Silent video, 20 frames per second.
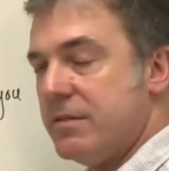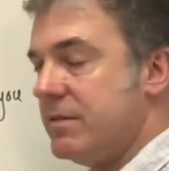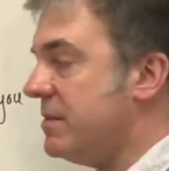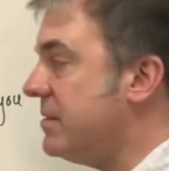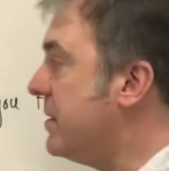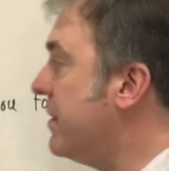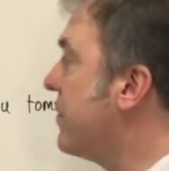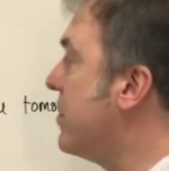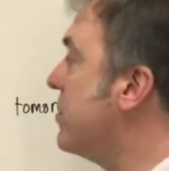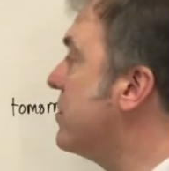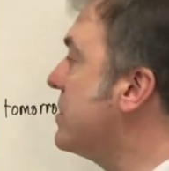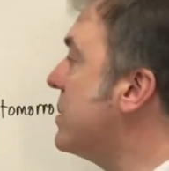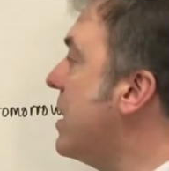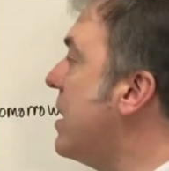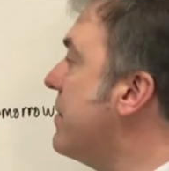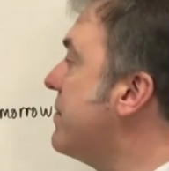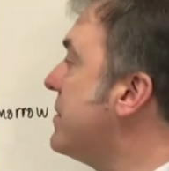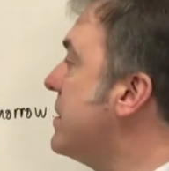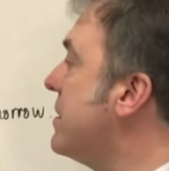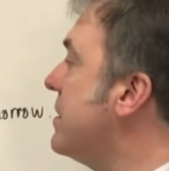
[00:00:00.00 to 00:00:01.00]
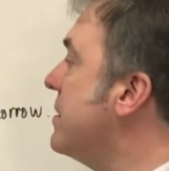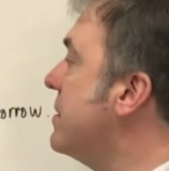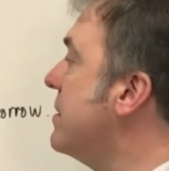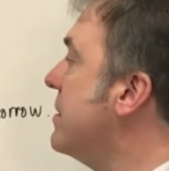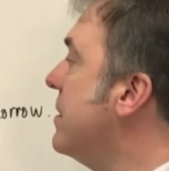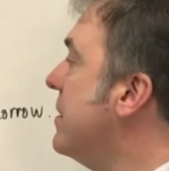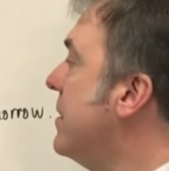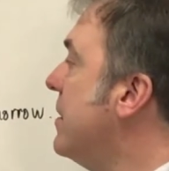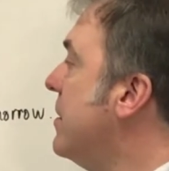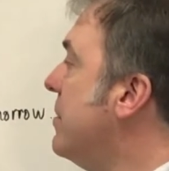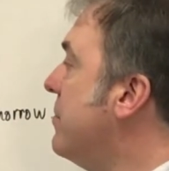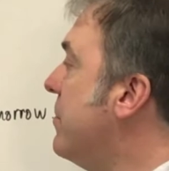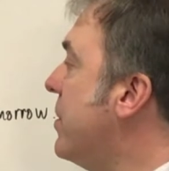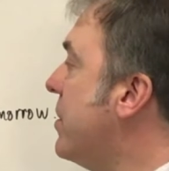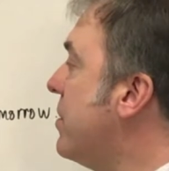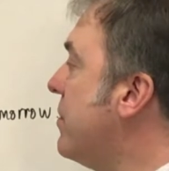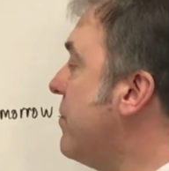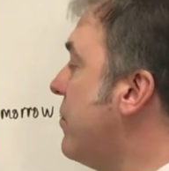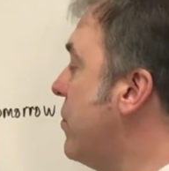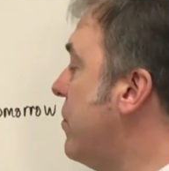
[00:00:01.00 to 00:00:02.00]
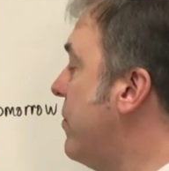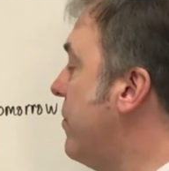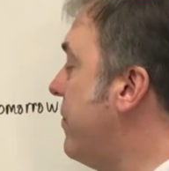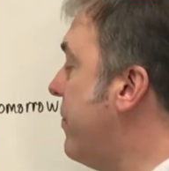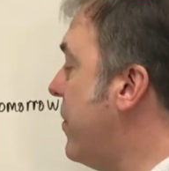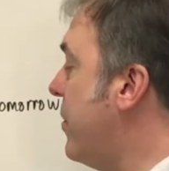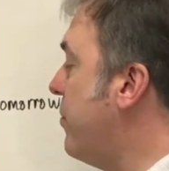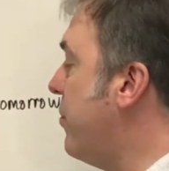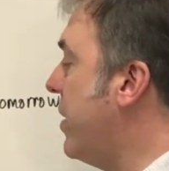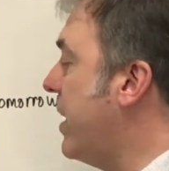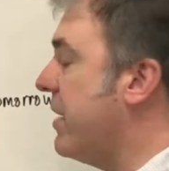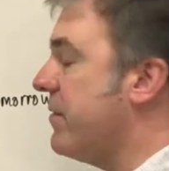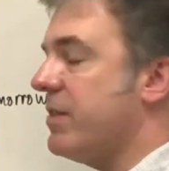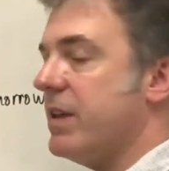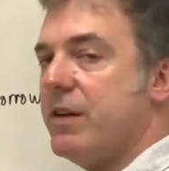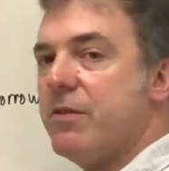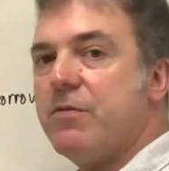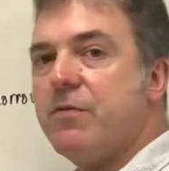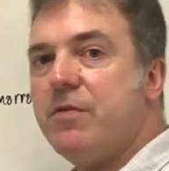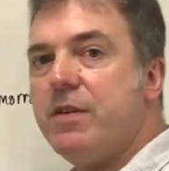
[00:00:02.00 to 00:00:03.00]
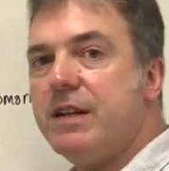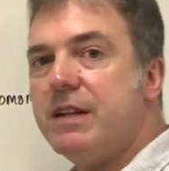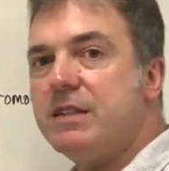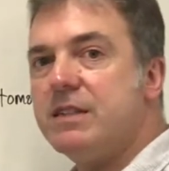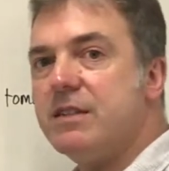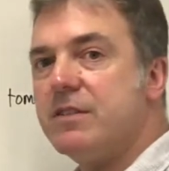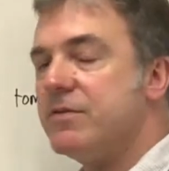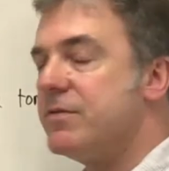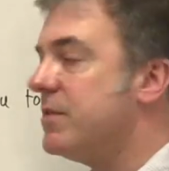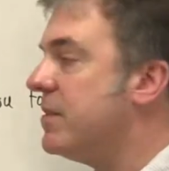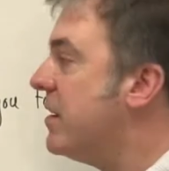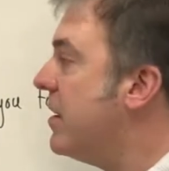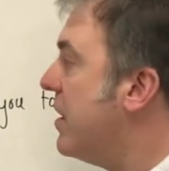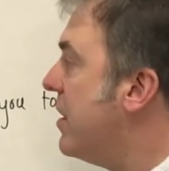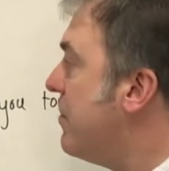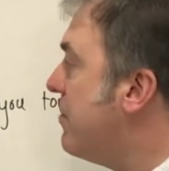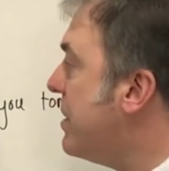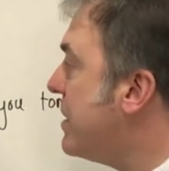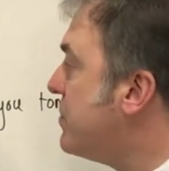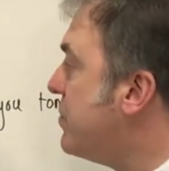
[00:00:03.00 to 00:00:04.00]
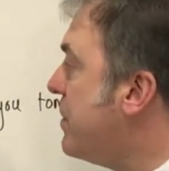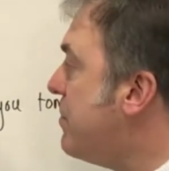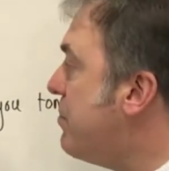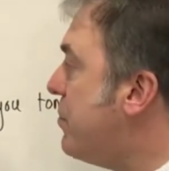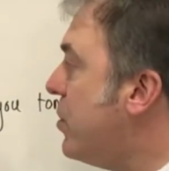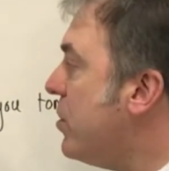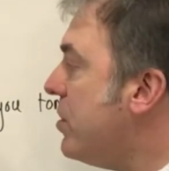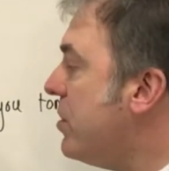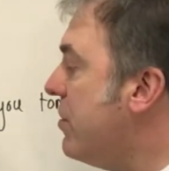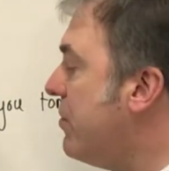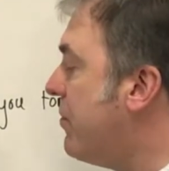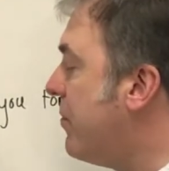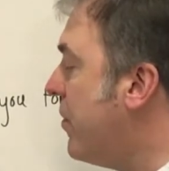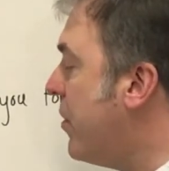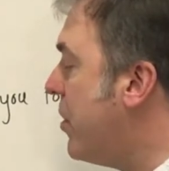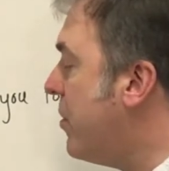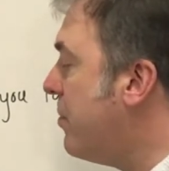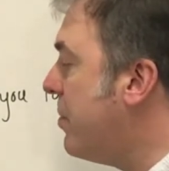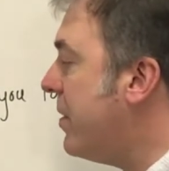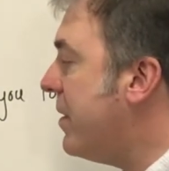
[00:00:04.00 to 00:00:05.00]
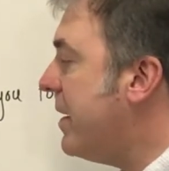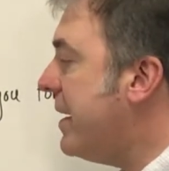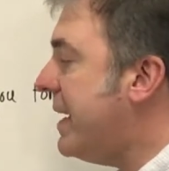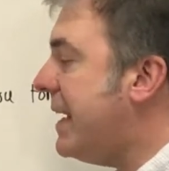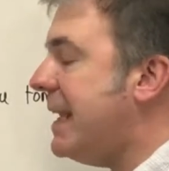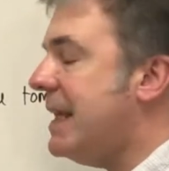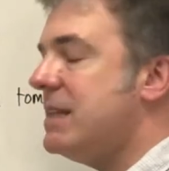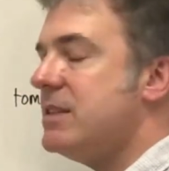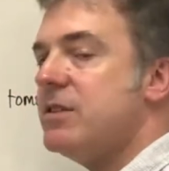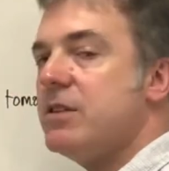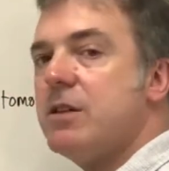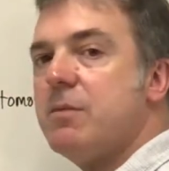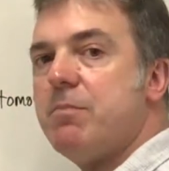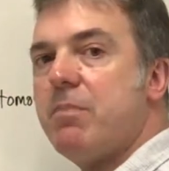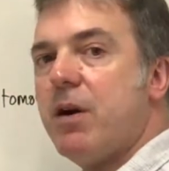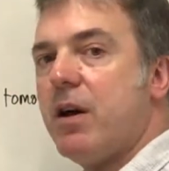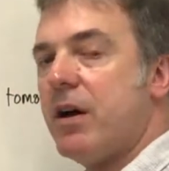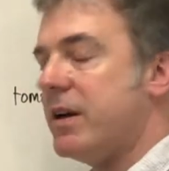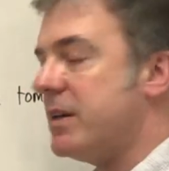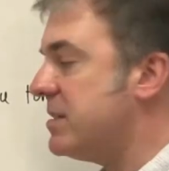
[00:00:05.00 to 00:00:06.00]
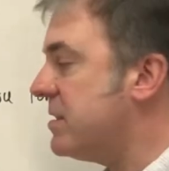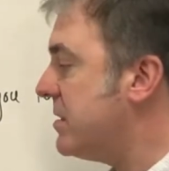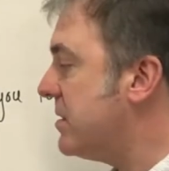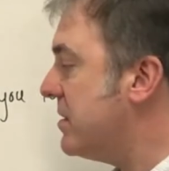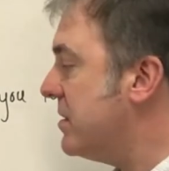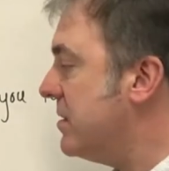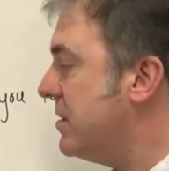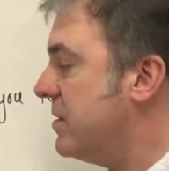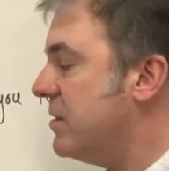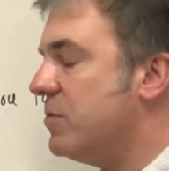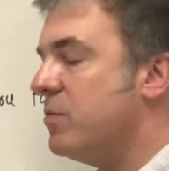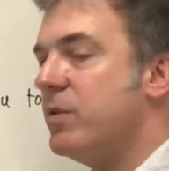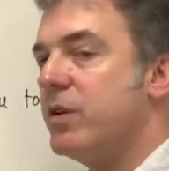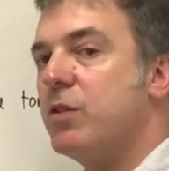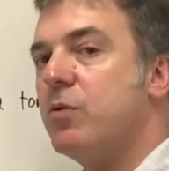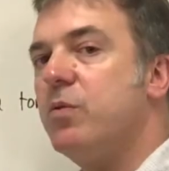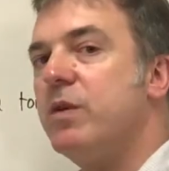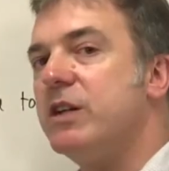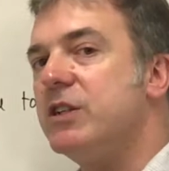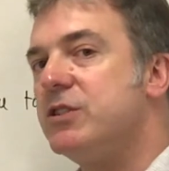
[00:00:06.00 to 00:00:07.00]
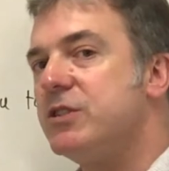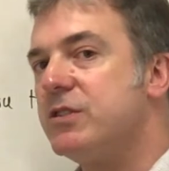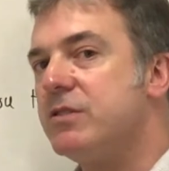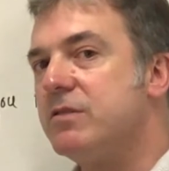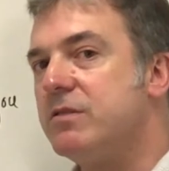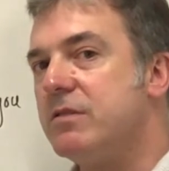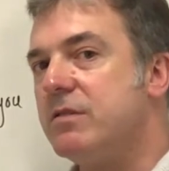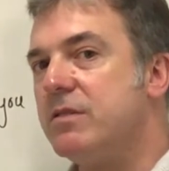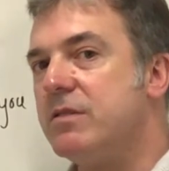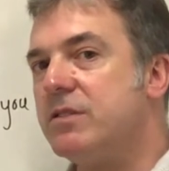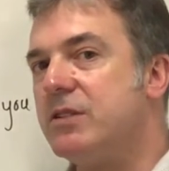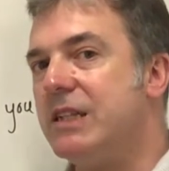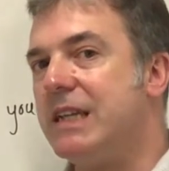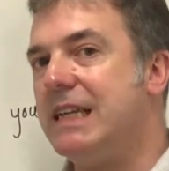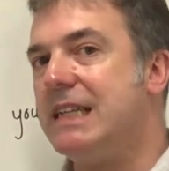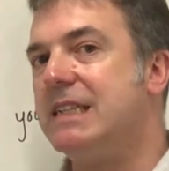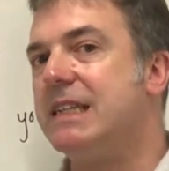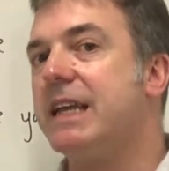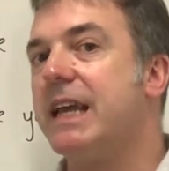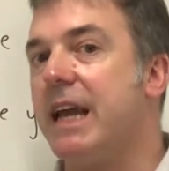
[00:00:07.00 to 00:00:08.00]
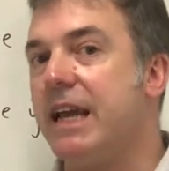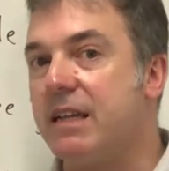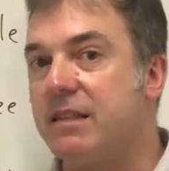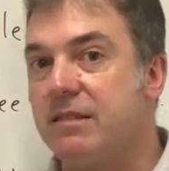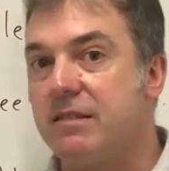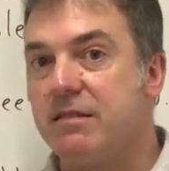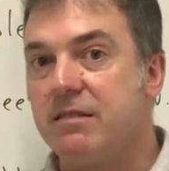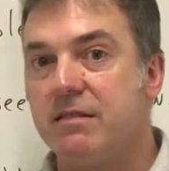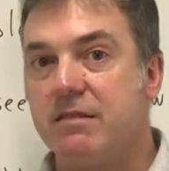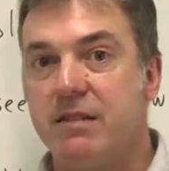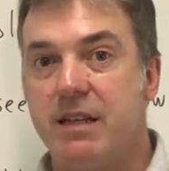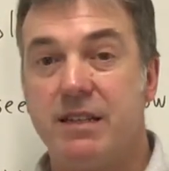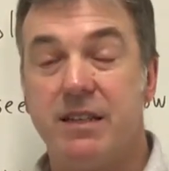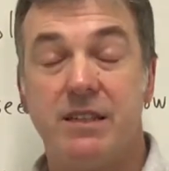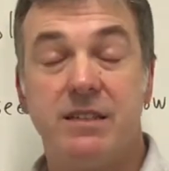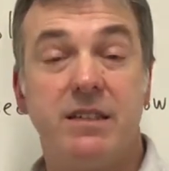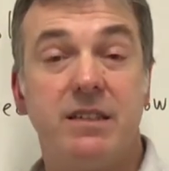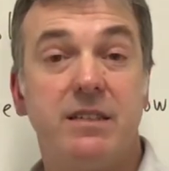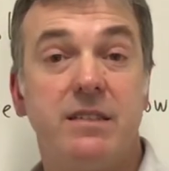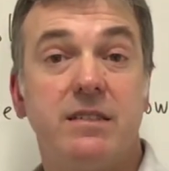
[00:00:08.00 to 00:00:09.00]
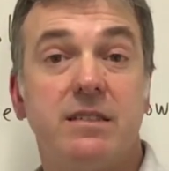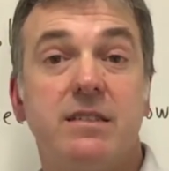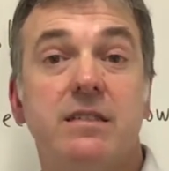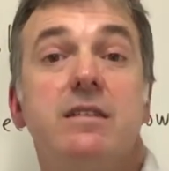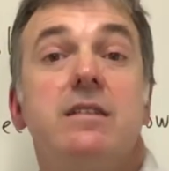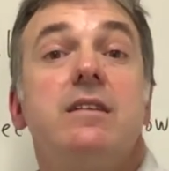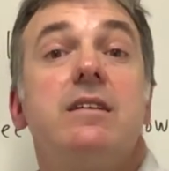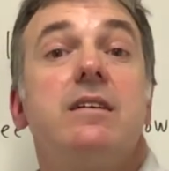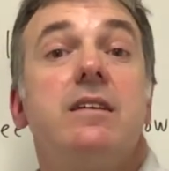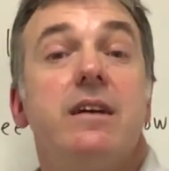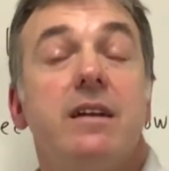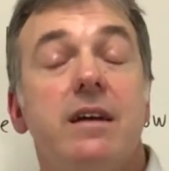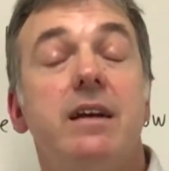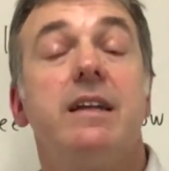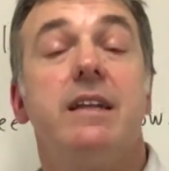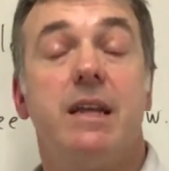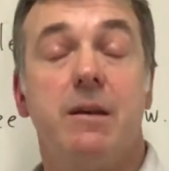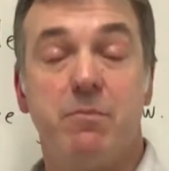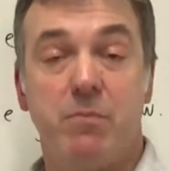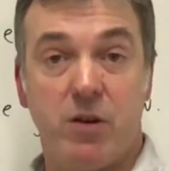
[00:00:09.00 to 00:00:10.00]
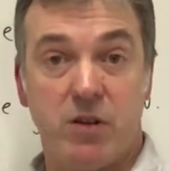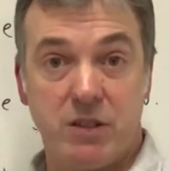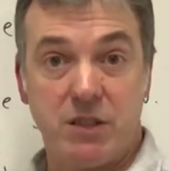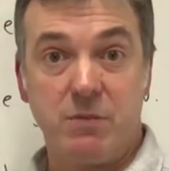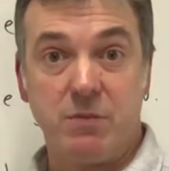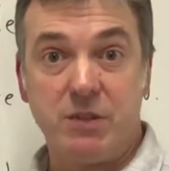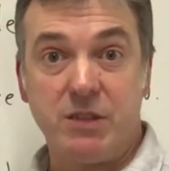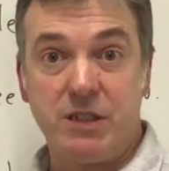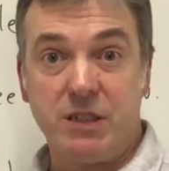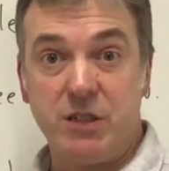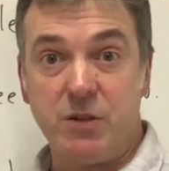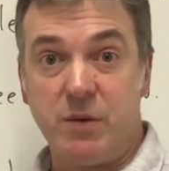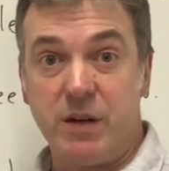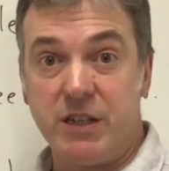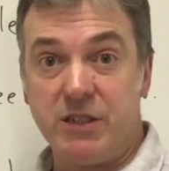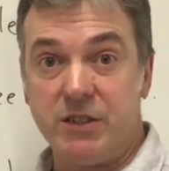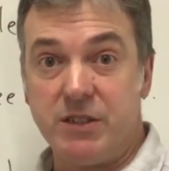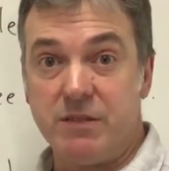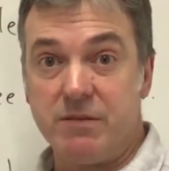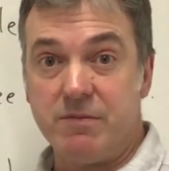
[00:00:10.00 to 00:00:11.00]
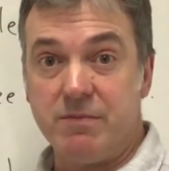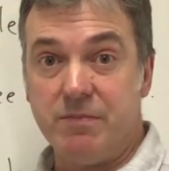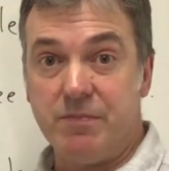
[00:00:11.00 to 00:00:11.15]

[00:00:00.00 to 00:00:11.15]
And of course, after the modal verb, we have the infinitive, but we put the verb into the past with wish to indicate that it is an impossible situation.